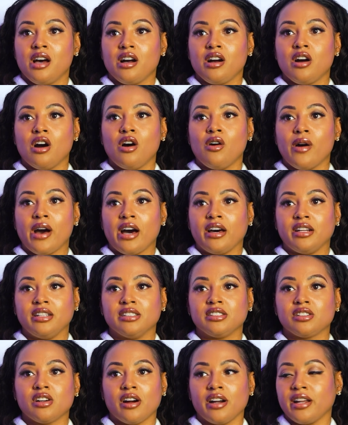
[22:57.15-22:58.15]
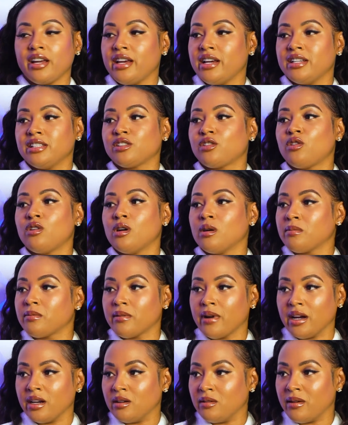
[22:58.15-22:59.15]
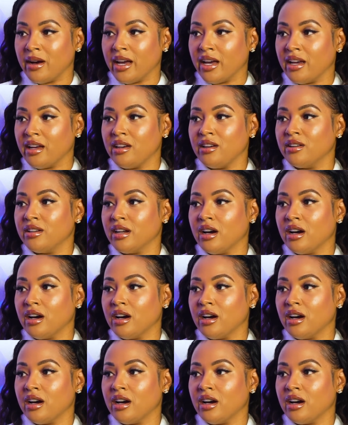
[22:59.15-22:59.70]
go out and start an S corp right away,